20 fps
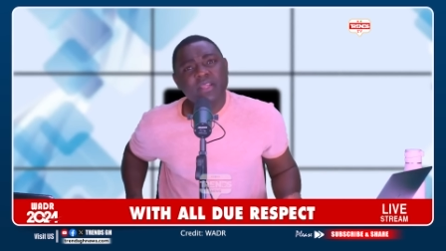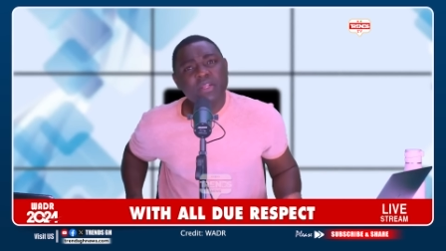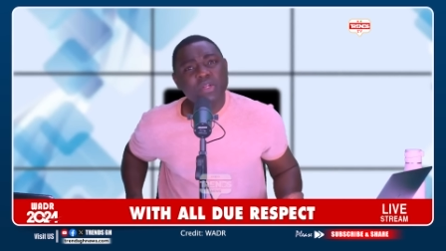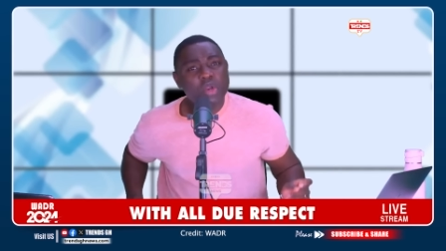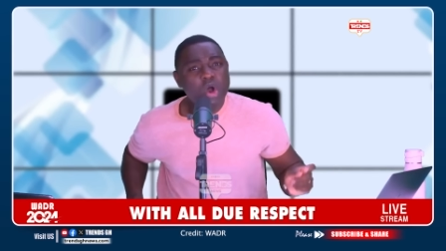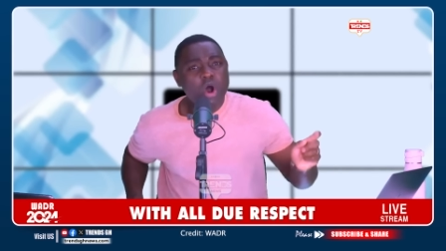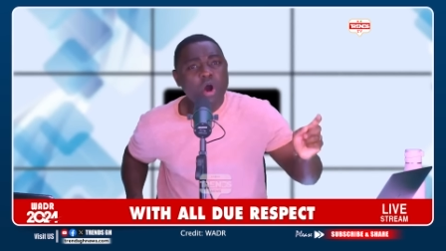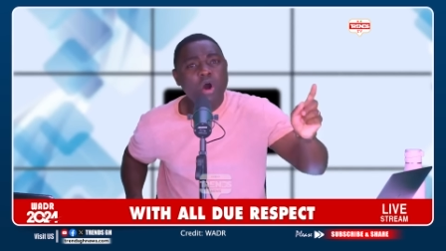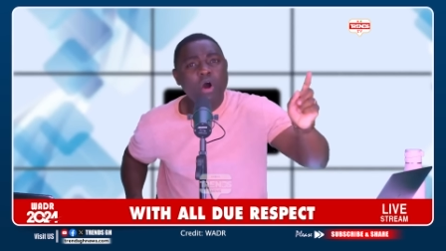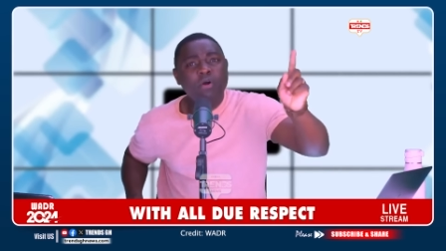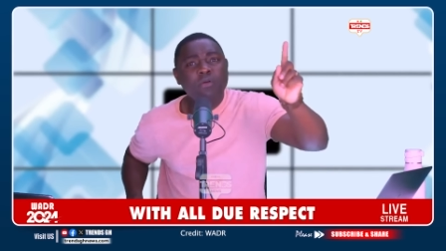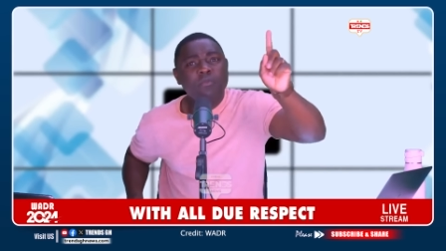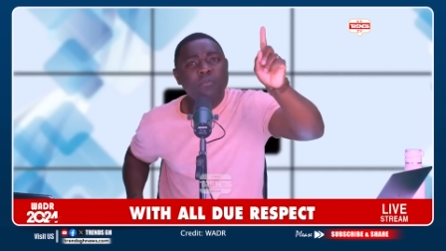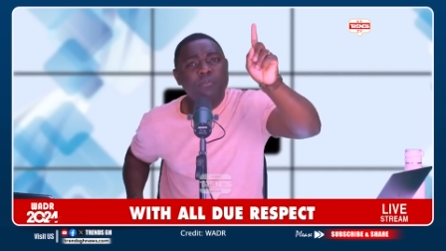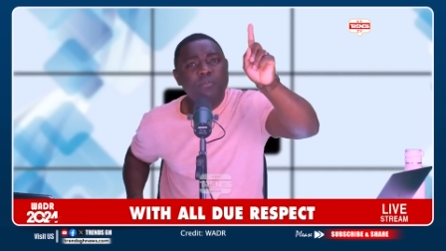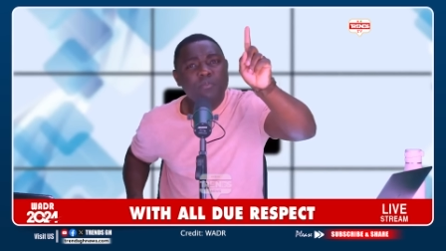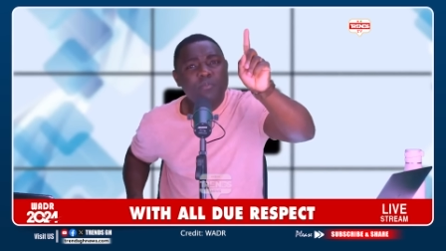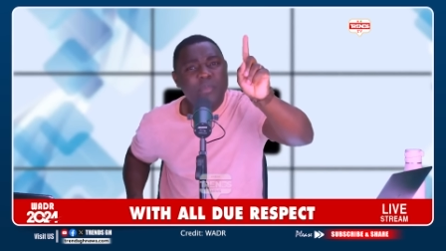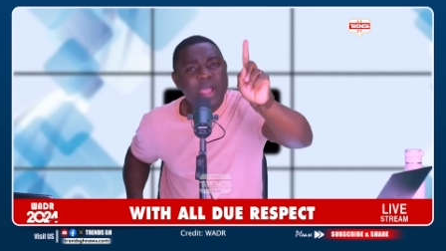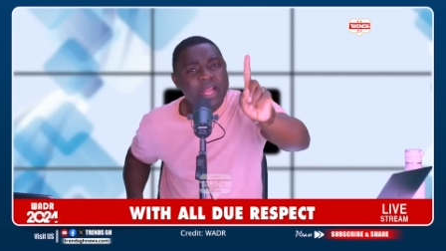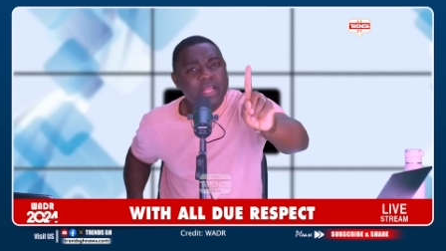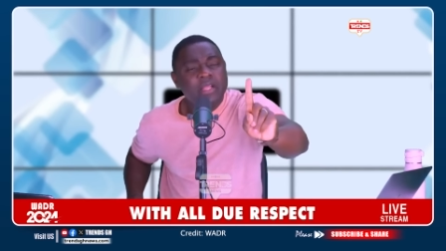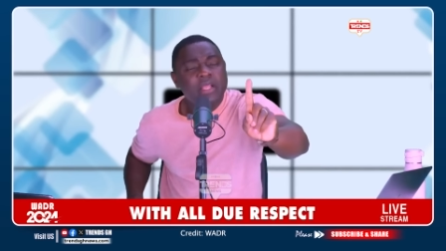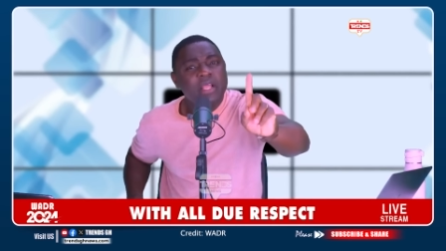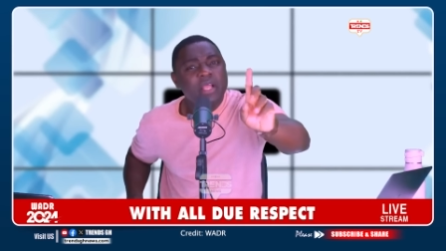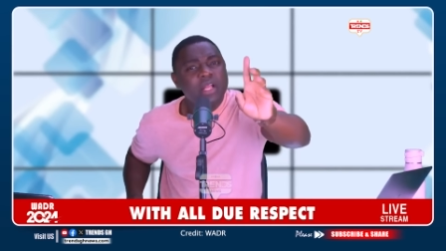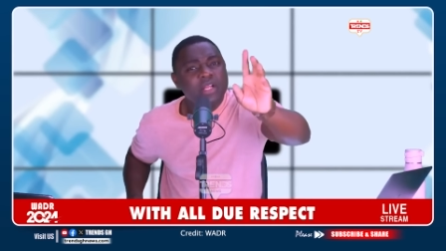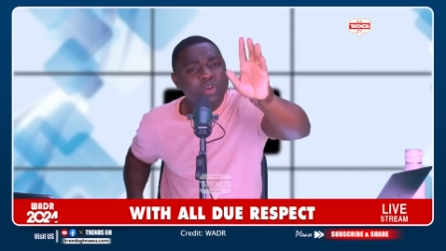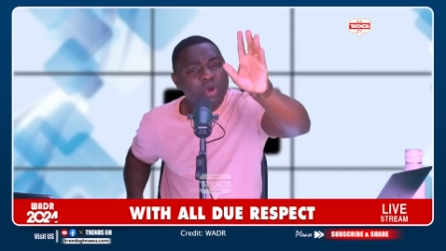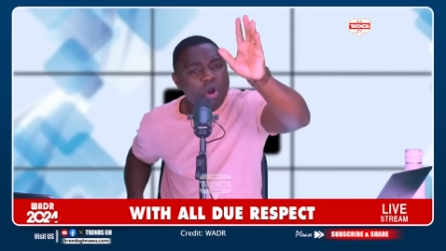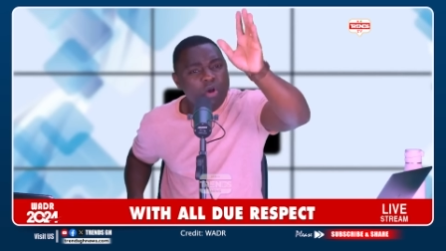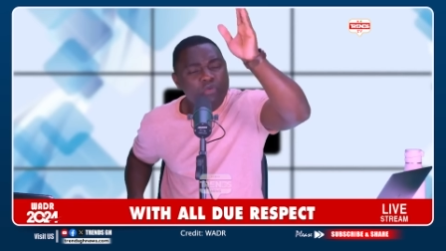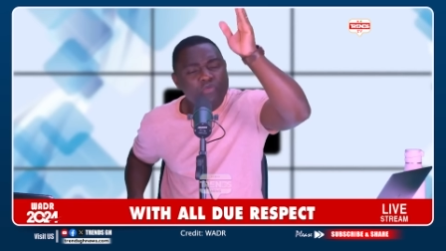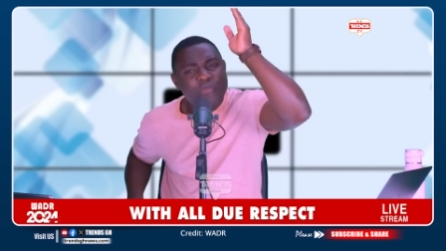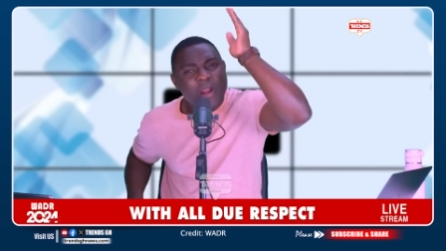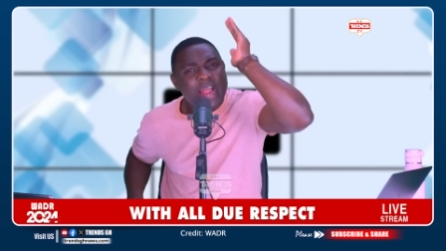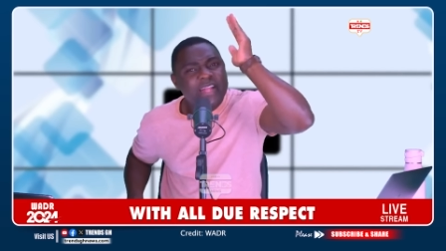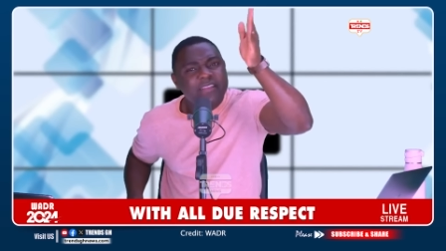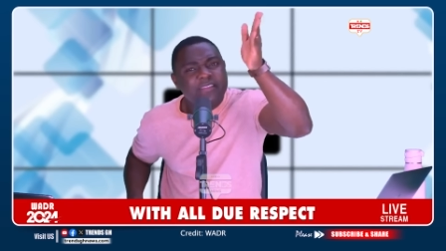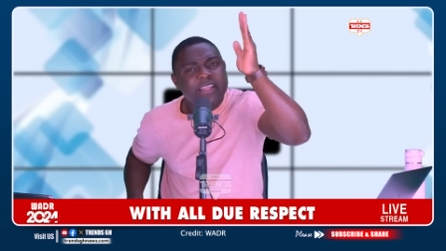No, man. No
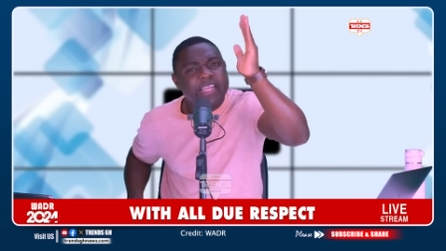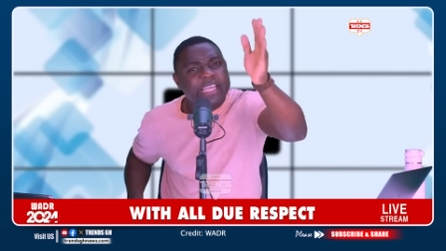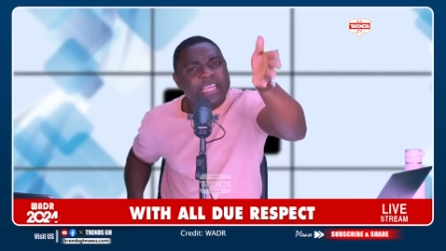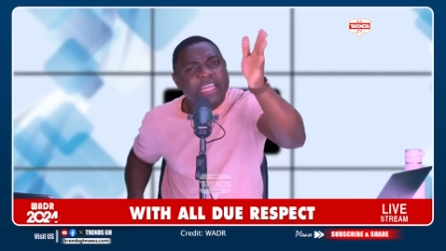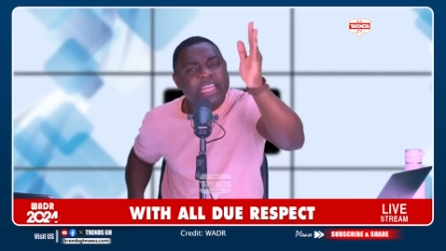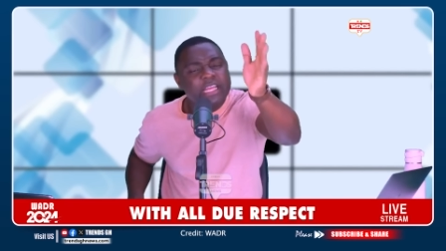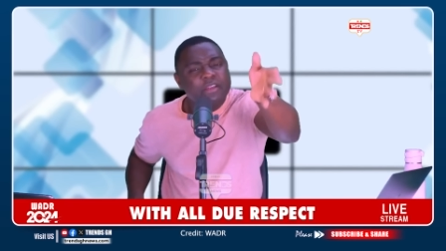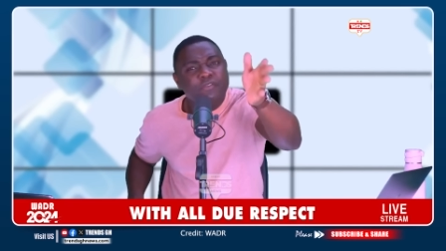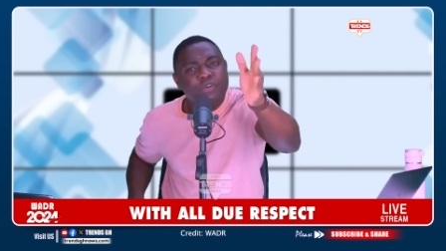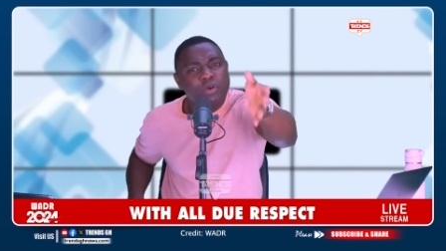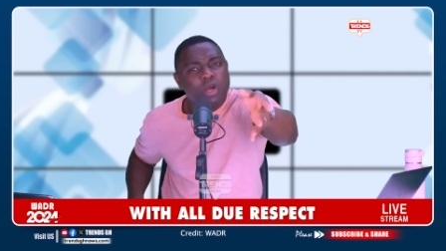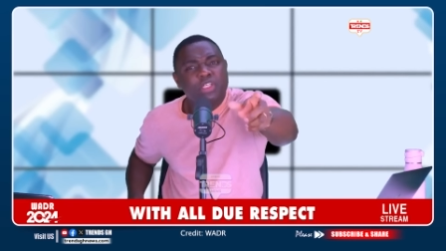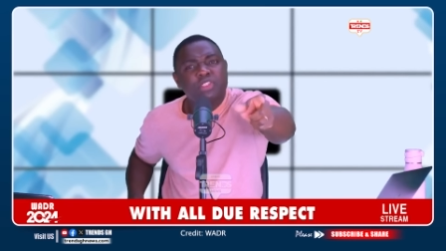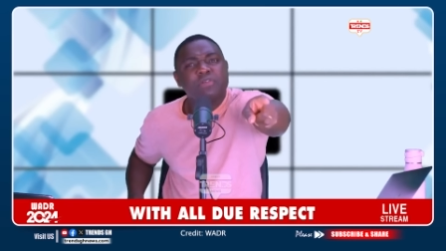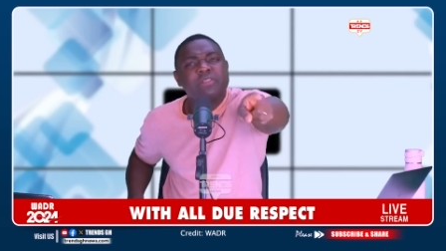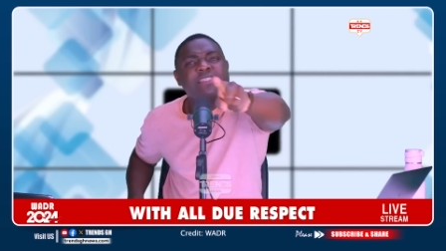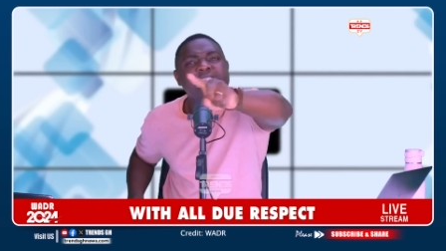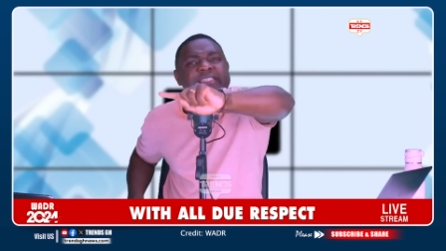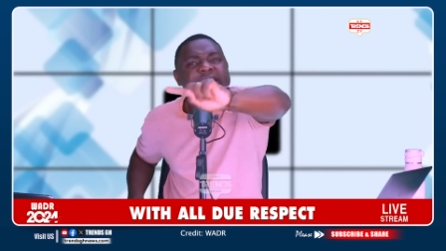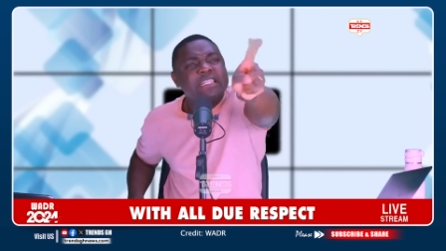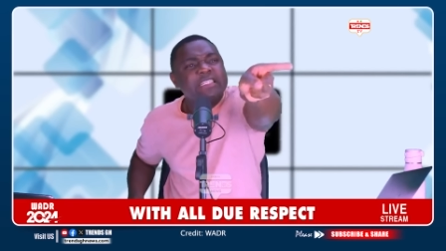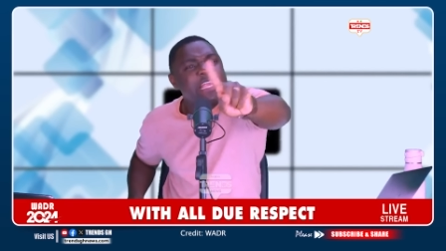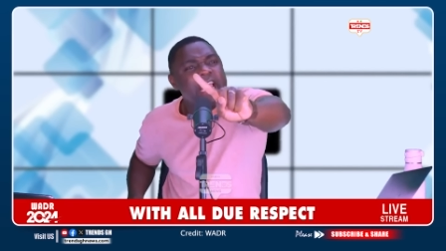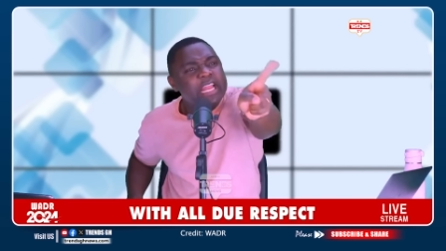right-thinking individual should sit